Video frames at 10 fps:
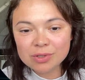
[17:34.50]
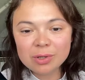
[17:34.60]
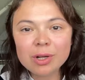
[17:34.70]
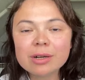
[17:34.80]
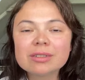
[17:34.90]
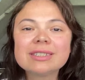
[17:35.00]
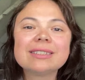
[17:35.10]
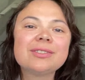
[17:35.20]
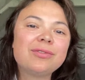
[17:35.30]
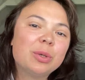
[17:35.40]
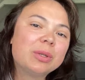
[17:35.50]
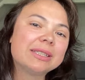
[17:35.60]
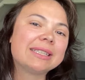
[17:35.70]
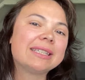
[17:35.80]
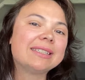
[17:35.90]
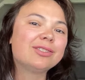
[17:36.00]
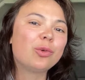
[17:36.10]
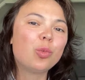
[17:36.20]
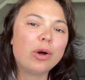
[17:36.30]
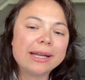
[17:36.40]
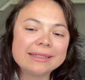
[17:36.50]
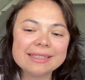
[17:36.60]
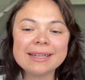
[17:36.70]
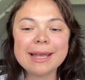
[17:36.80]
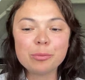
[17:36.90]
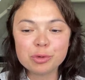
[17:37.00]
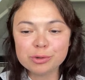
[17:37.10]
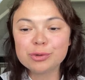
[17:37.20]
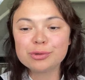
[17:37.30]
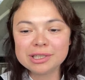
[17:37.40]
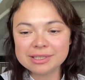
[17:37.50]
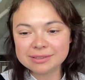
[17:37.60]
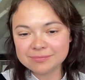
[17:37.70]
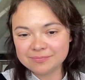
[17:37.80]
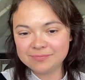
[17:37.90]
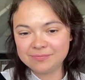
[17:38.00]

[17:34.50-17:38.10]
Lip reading: the colors it's focusing is on white and emerald green.